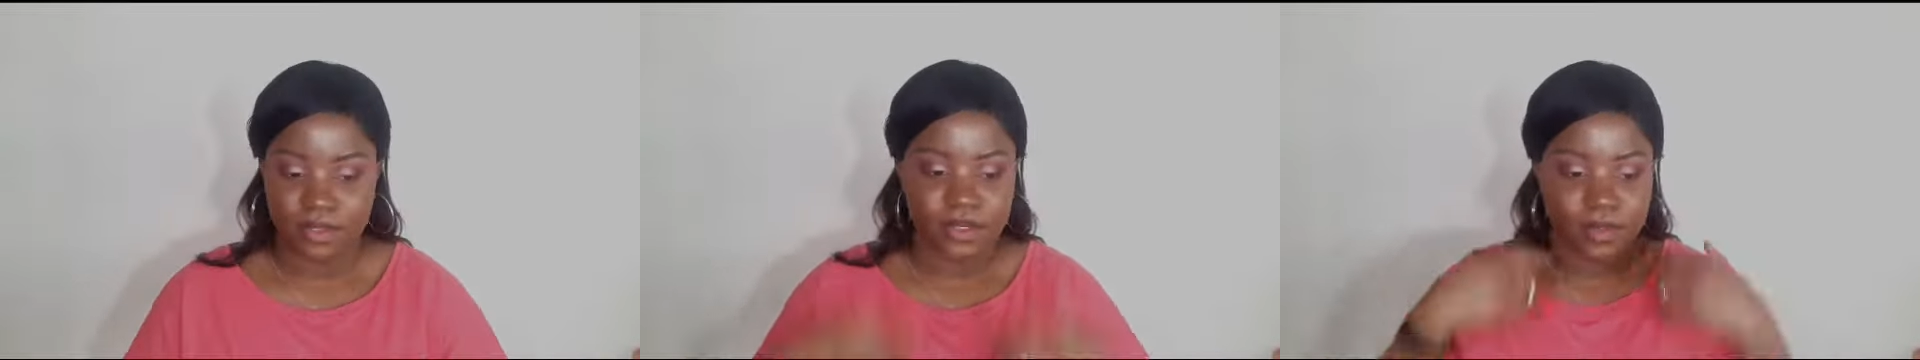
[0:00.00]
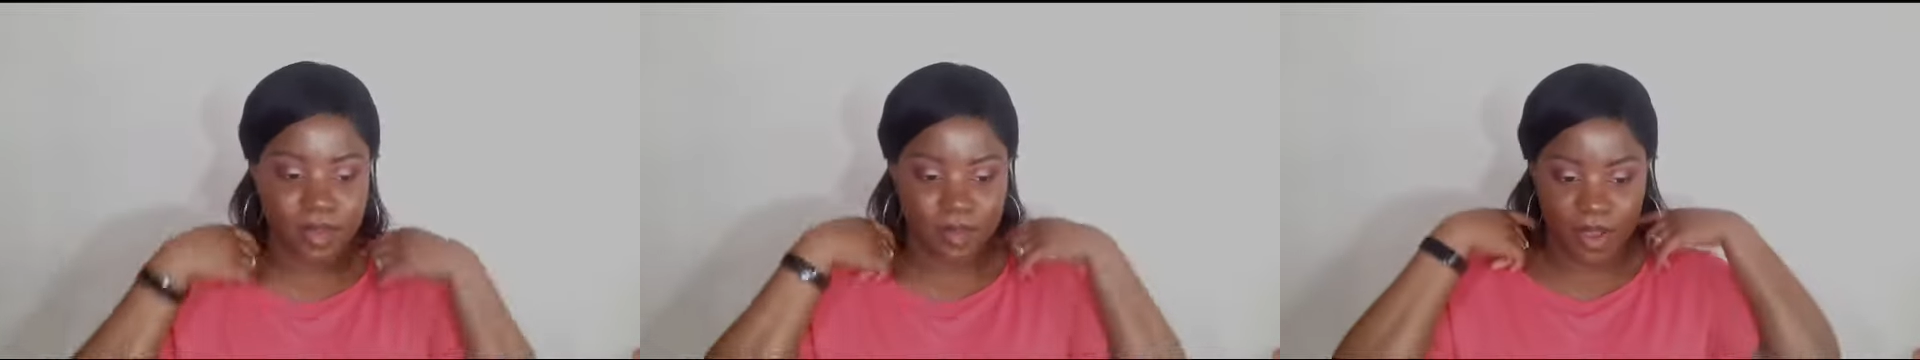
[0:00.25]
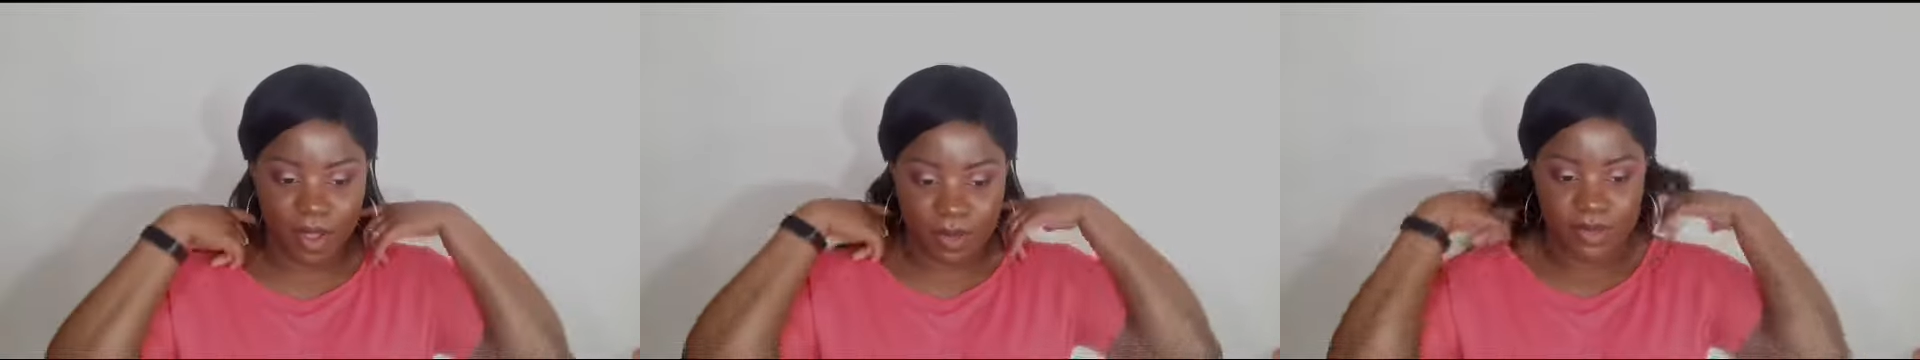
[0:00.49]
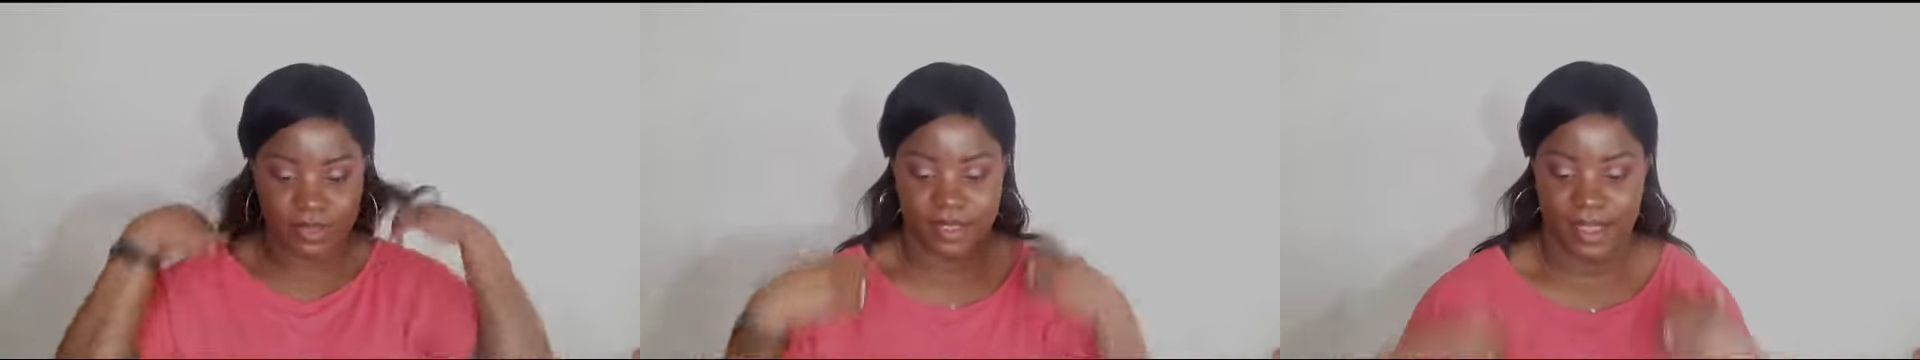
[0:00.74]
So my
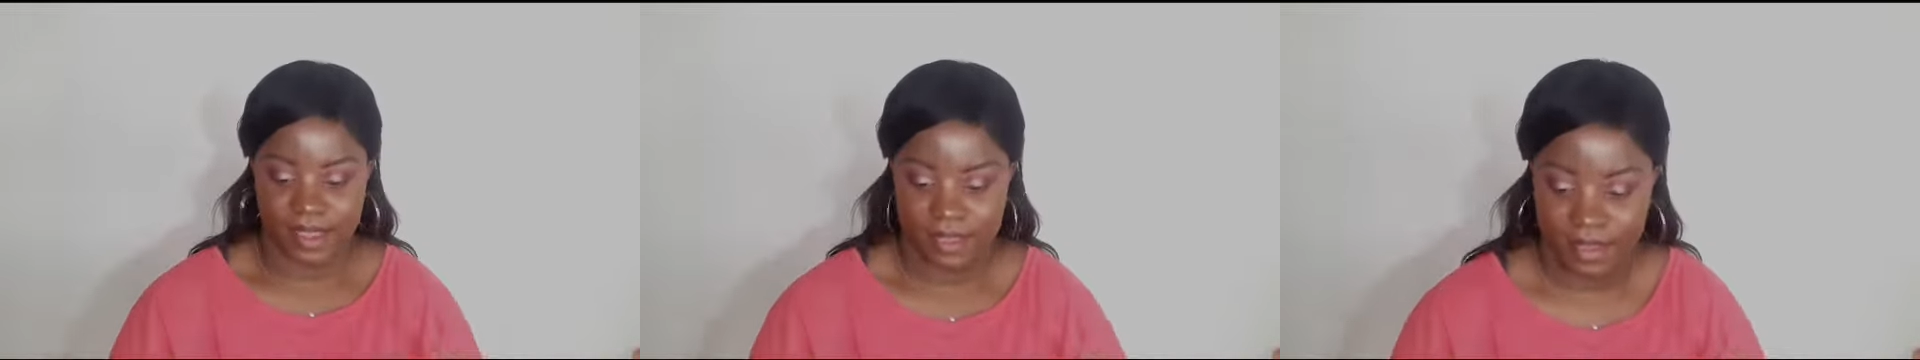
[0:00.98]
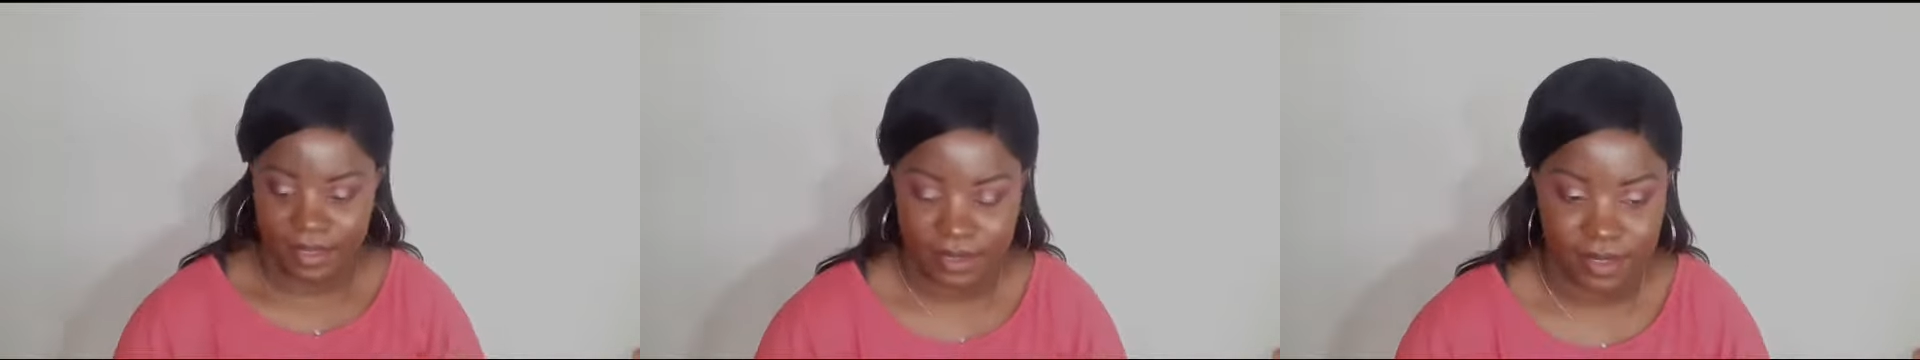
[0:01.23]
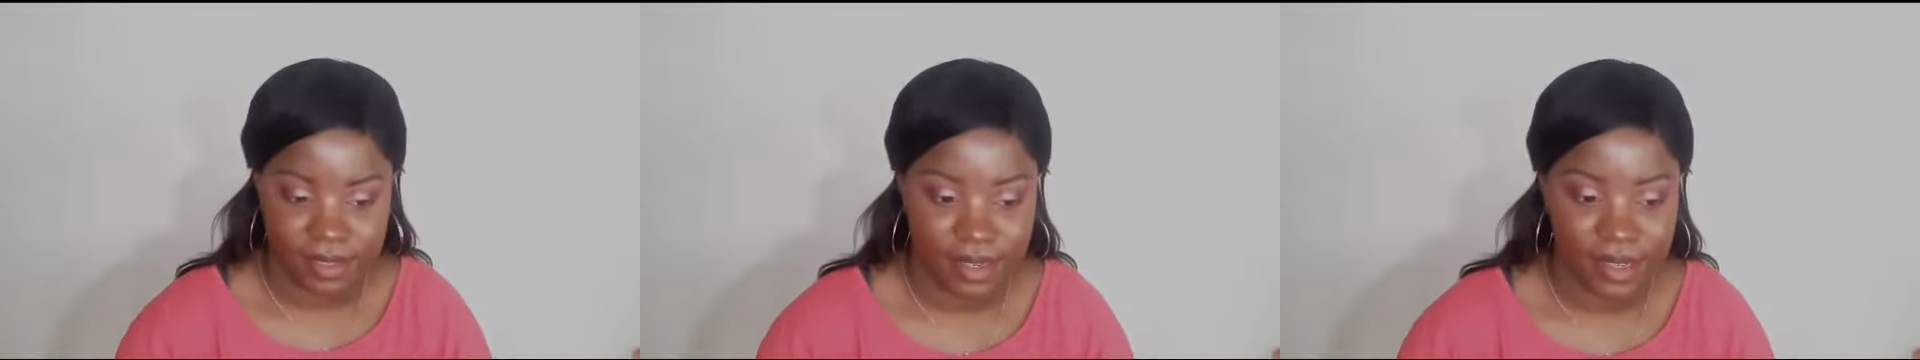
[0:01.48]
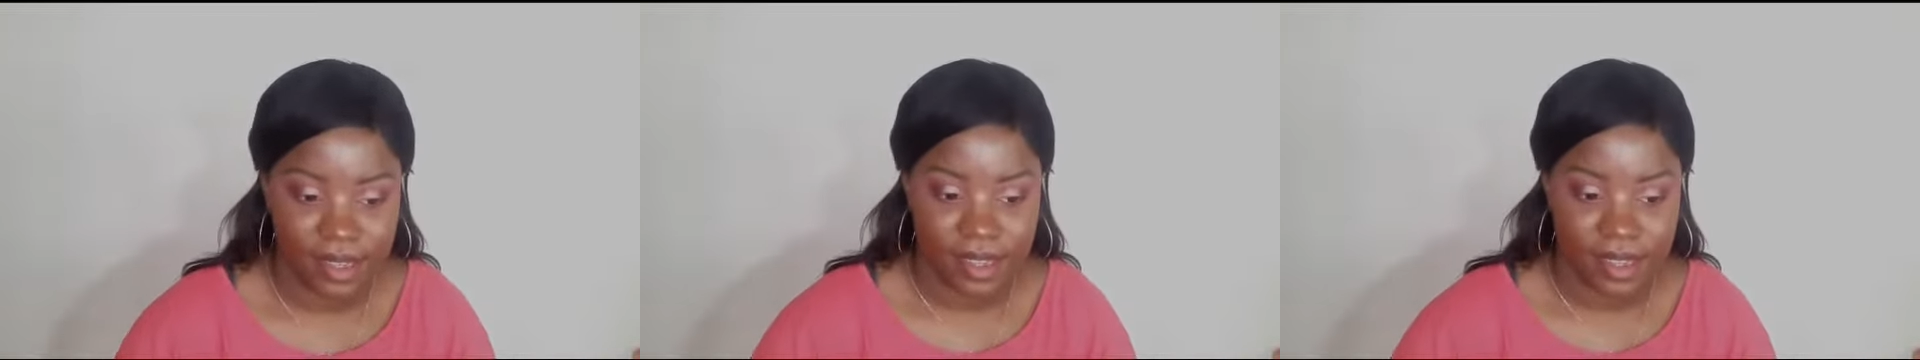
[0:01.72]
brow bone's highlighted,